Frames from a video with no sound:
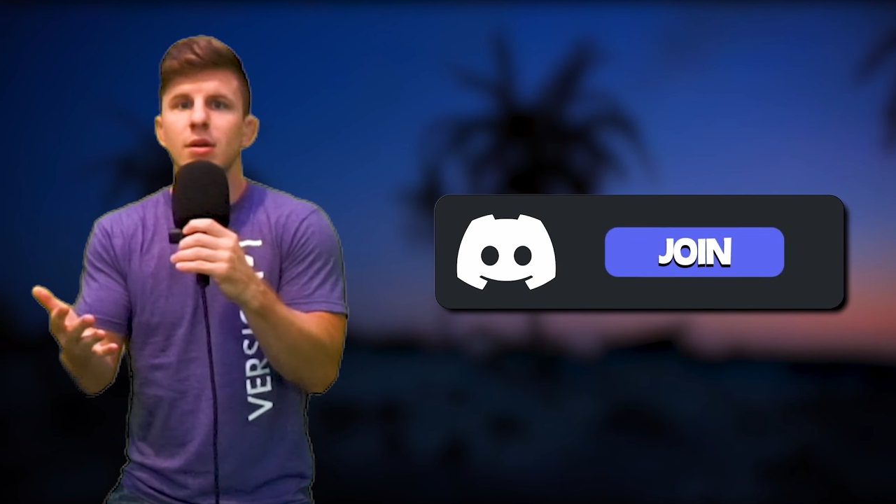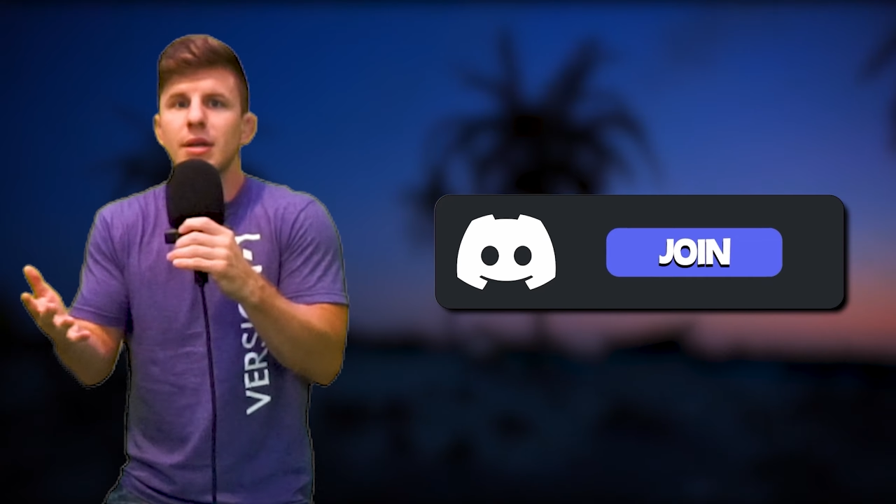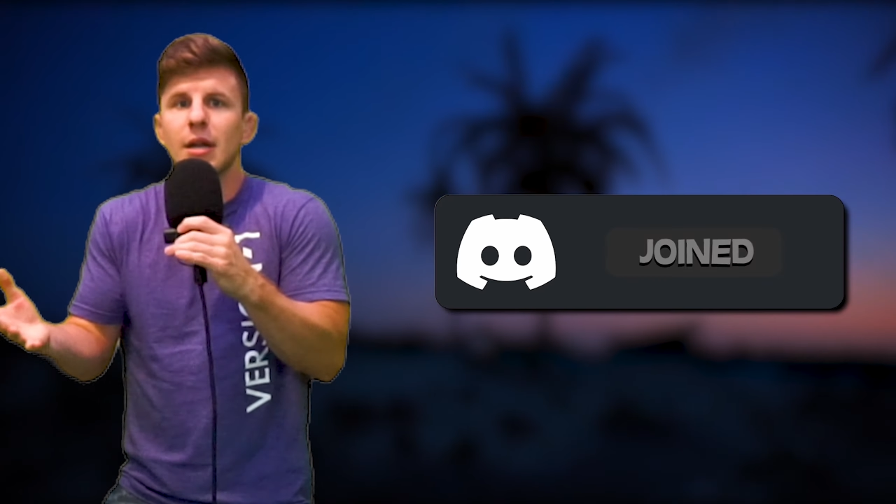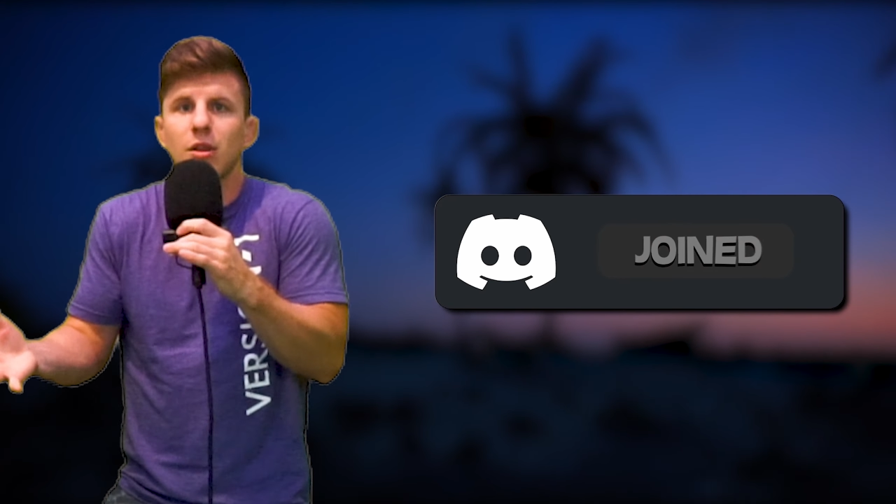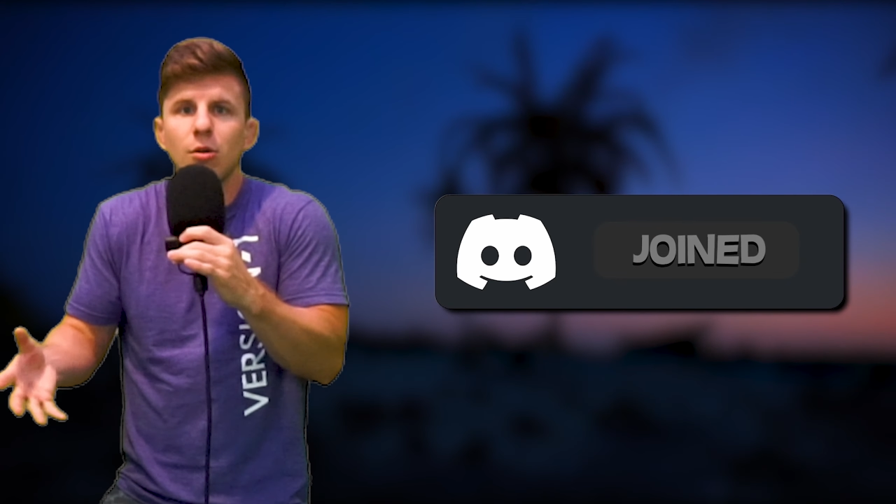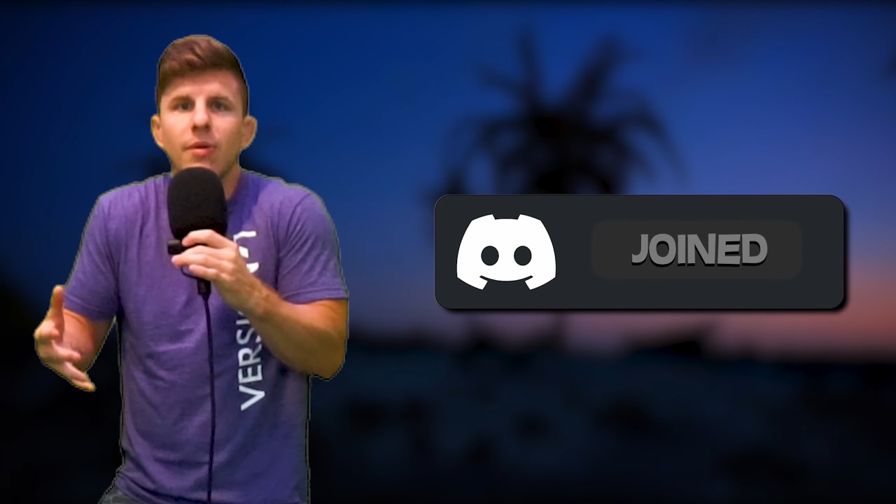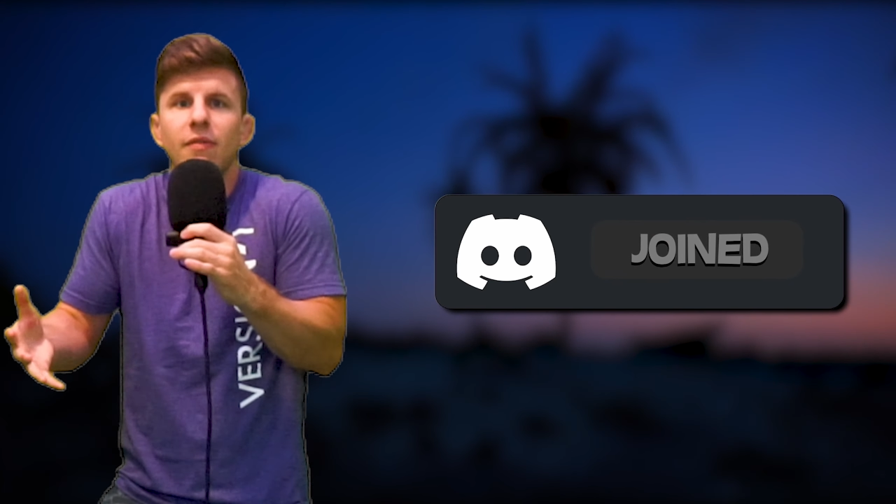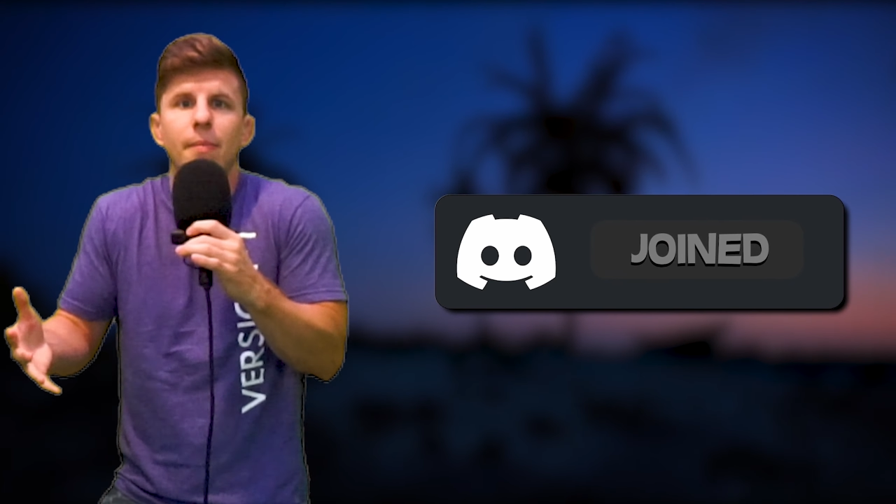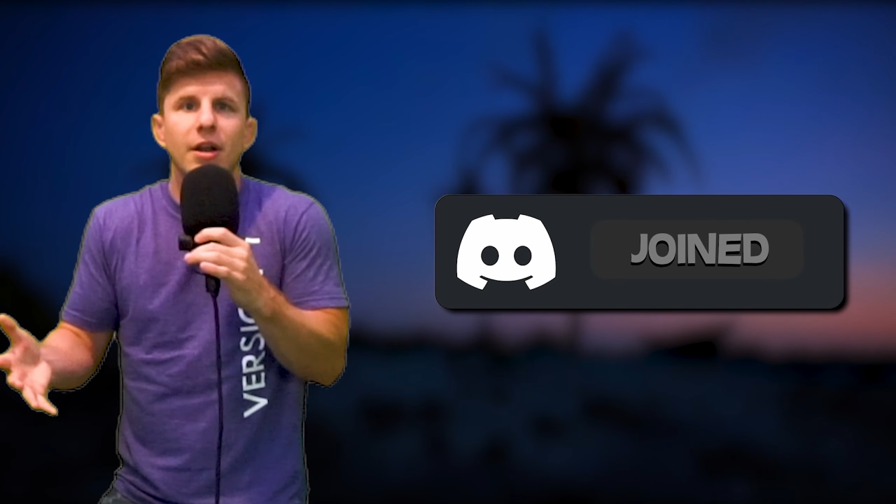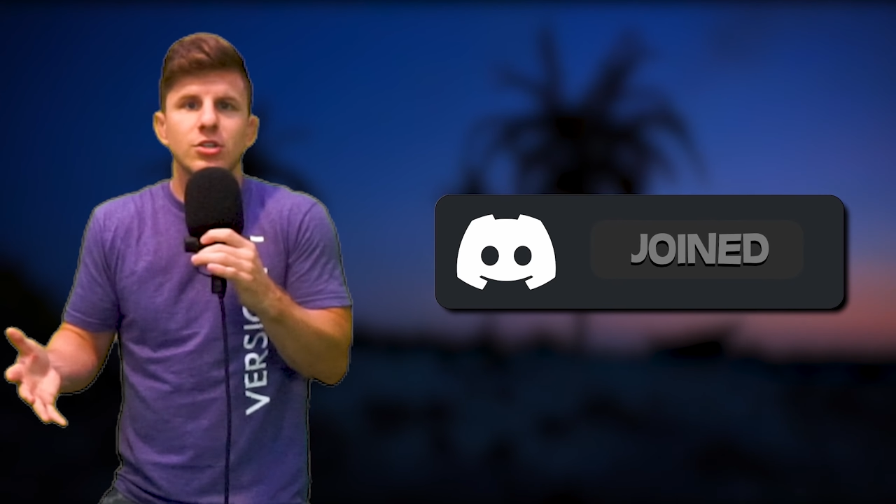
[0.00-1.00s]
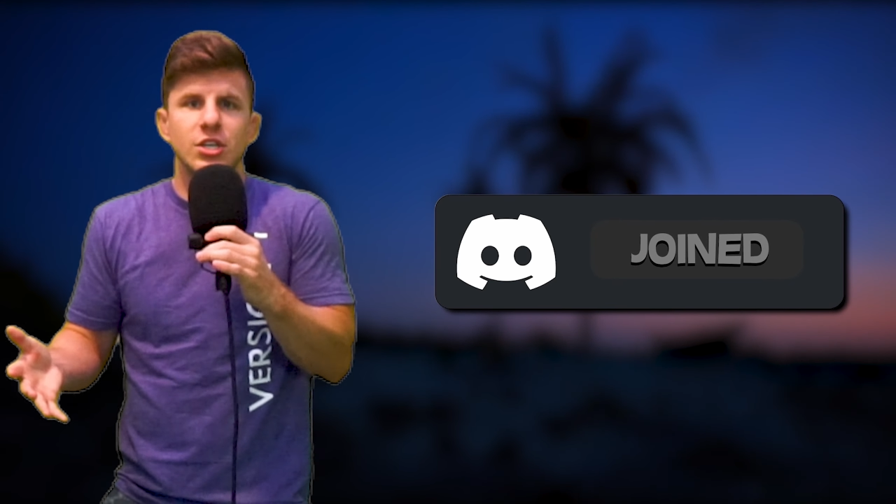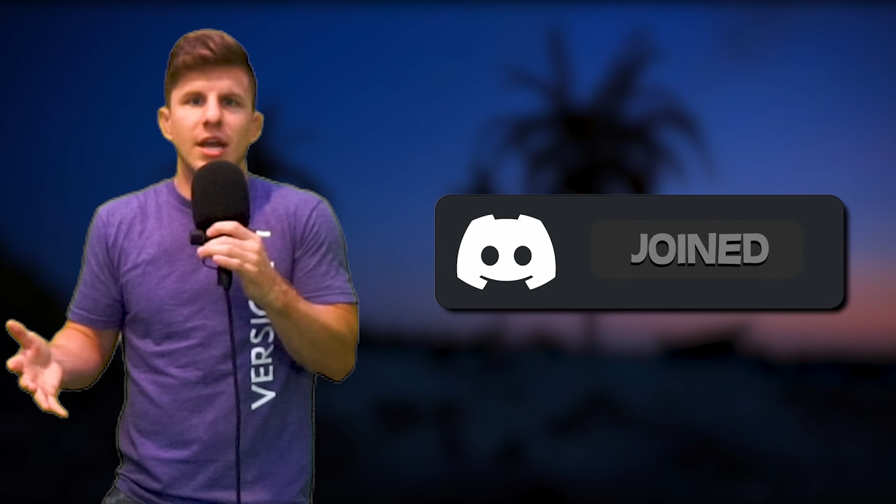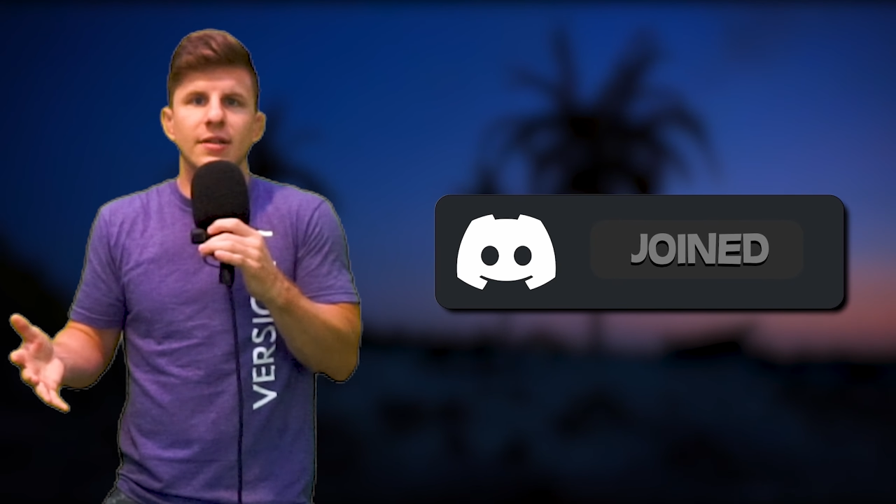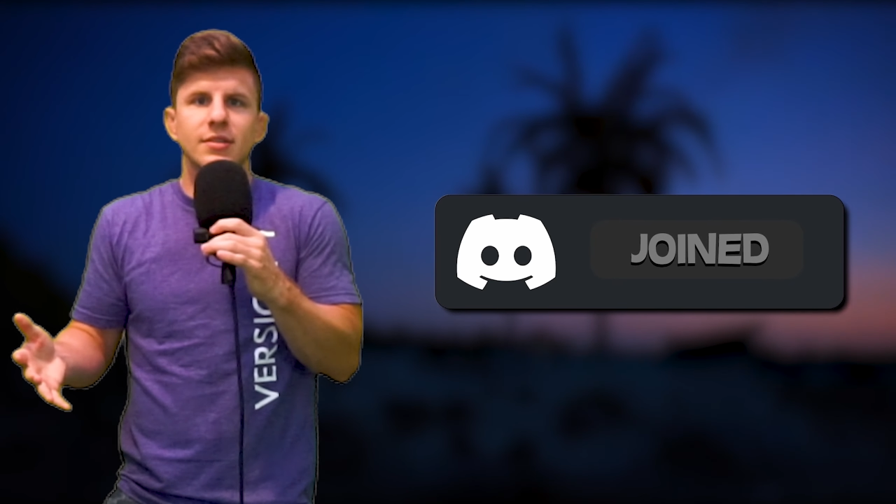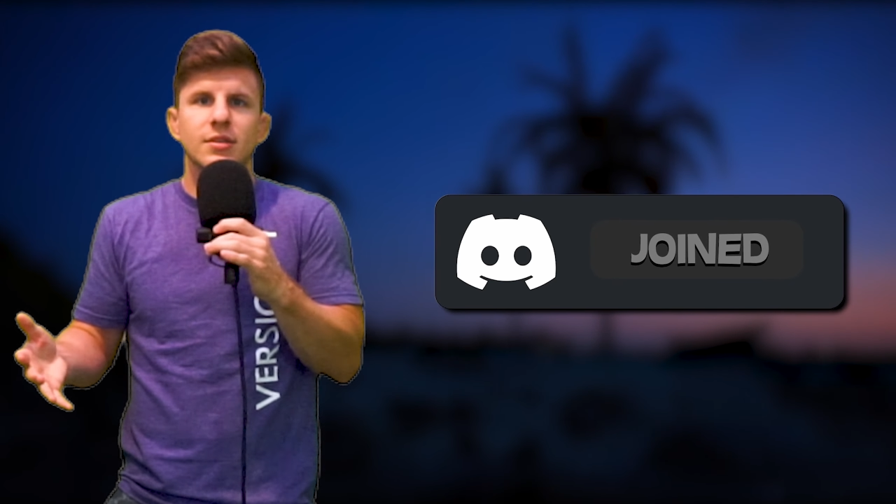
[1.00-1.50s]
get a little bit of a better
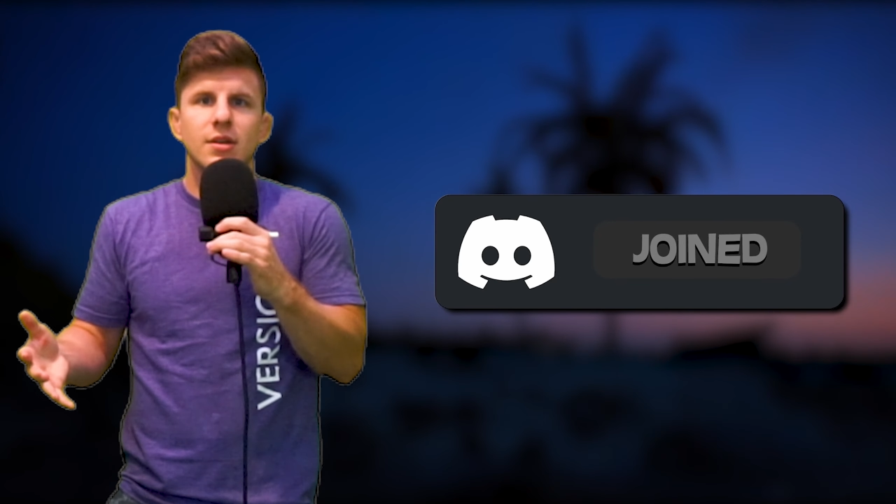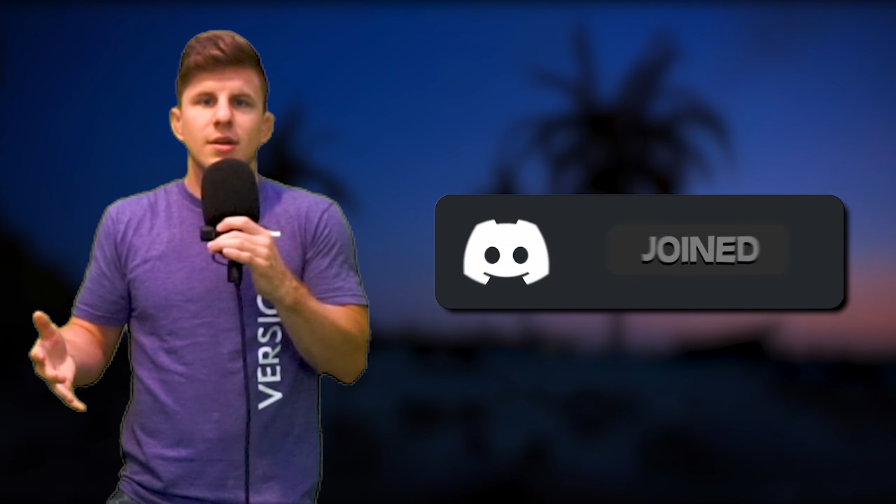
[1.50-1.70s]
chance